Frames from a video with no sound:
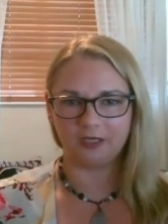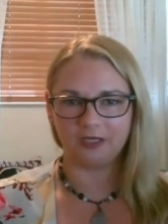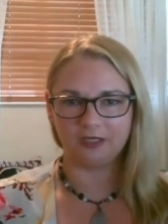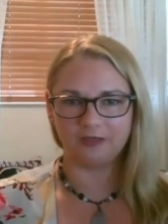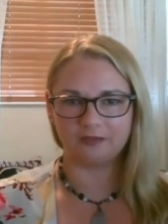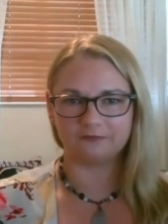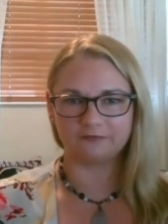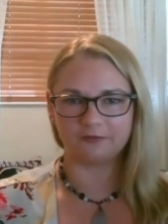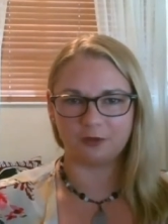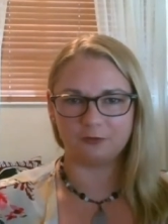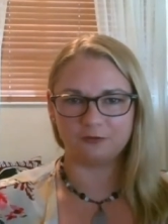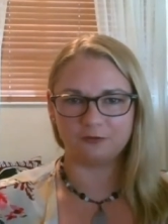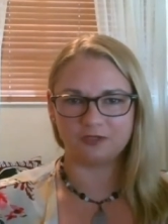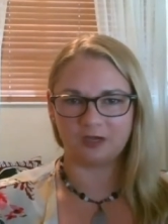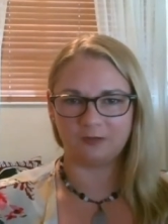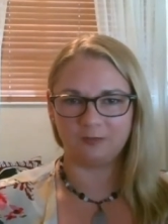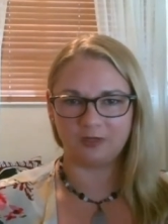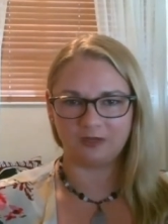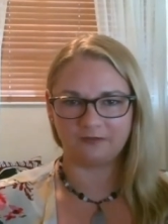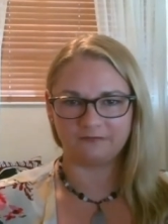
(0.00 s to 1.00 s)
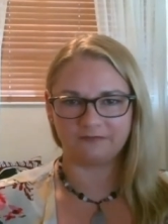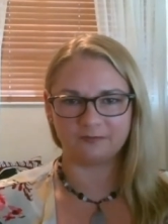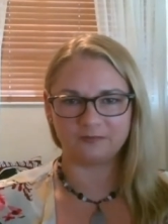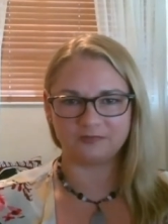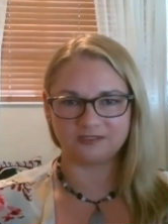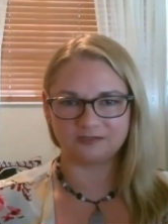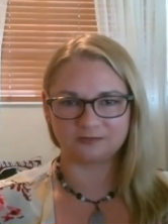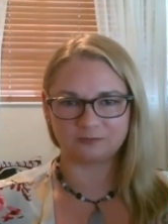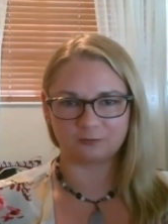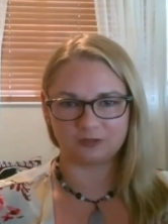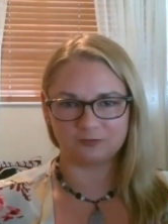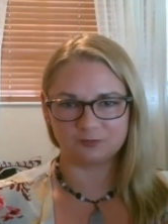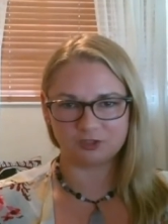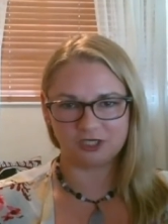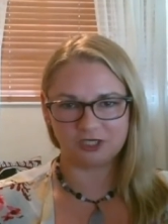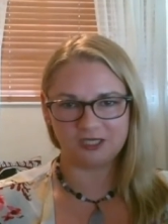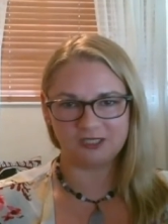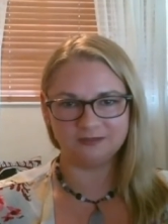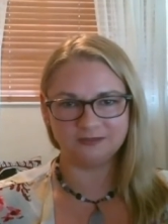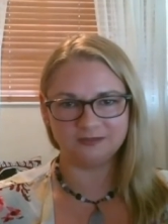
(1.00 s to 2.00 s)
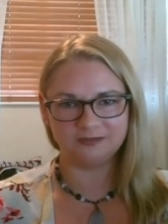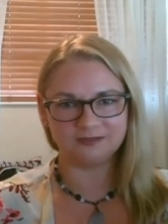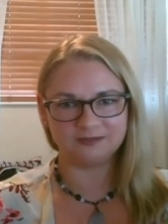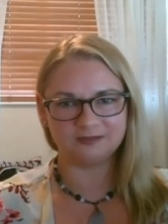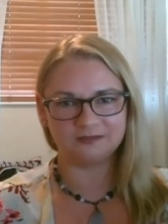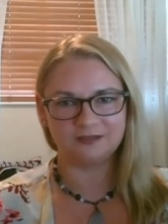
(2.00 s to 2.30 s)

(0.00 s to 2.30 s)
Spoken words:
in the road coming up from the storm drains?